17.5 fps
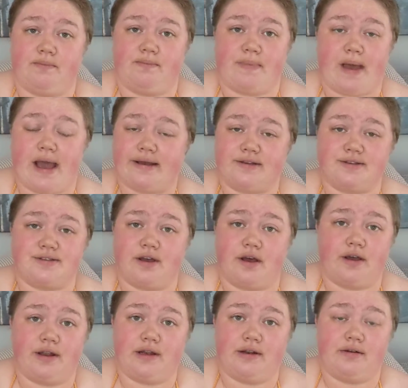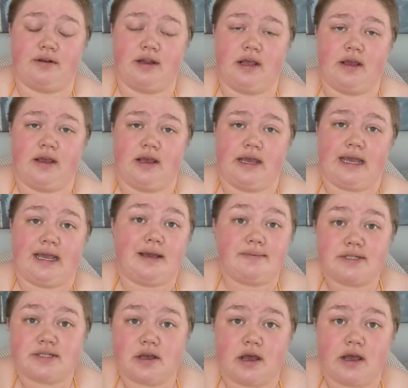bags on
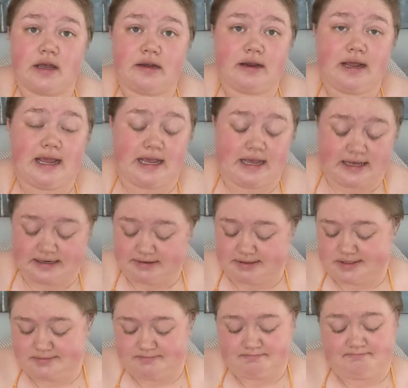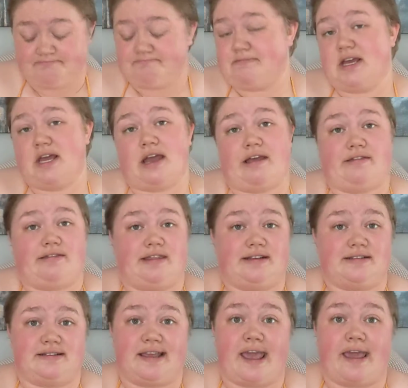Amazon, and
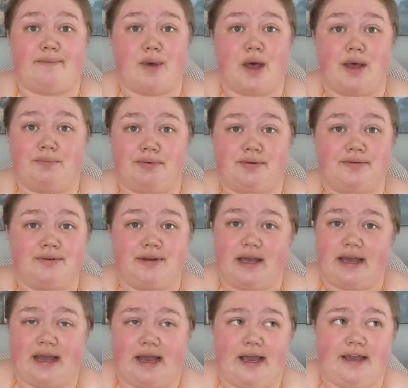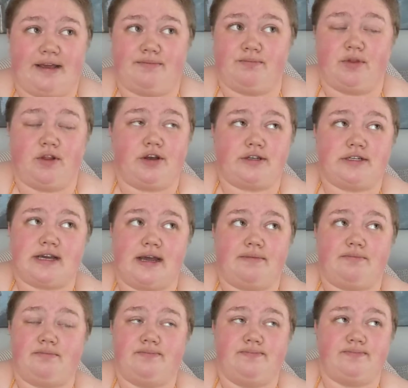this came up. I looked
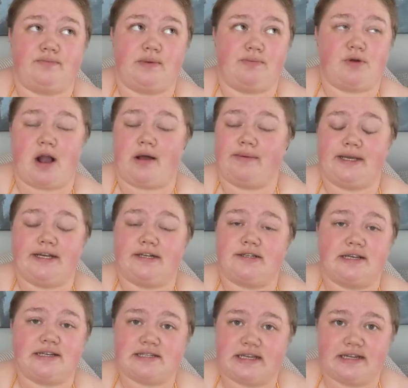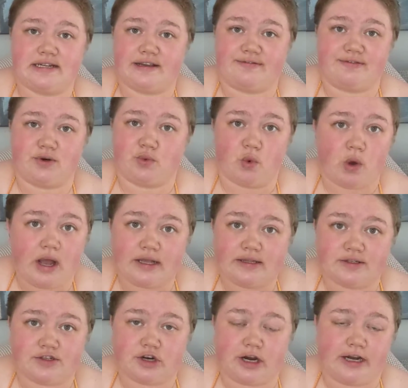at probably a dozen different
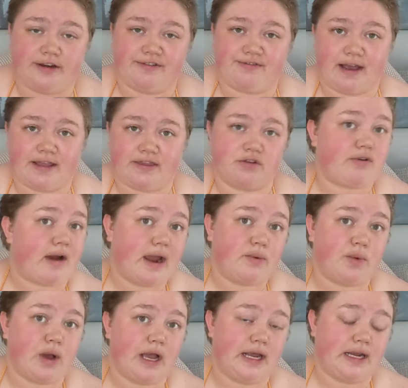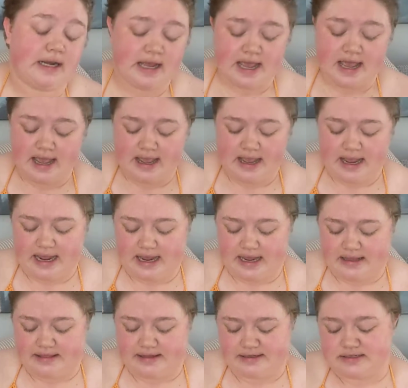ones trying to find the right one,
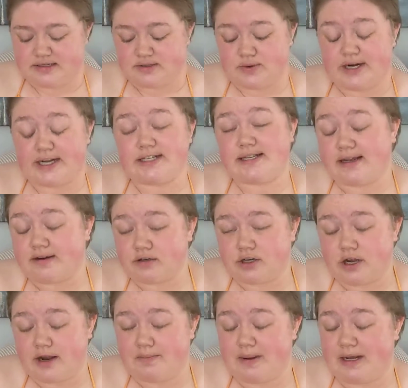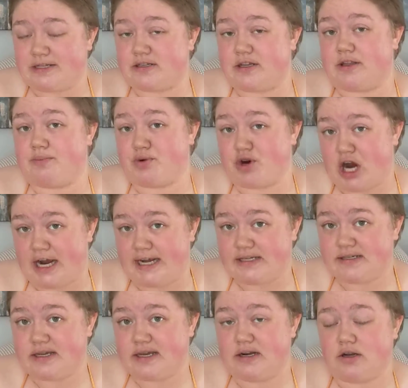and this is what I settled on based on the
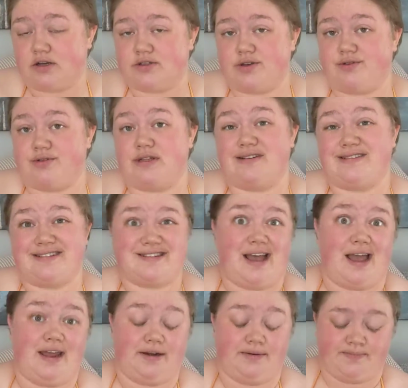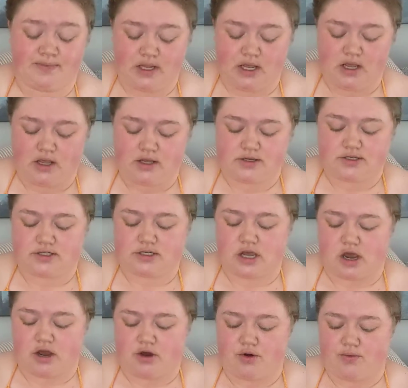price and also the design.
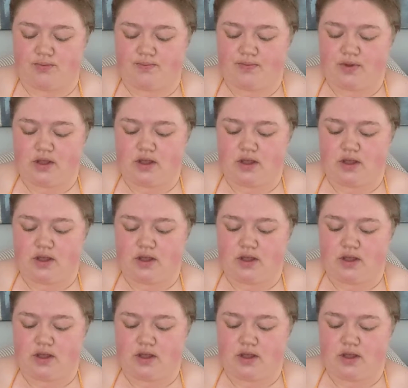So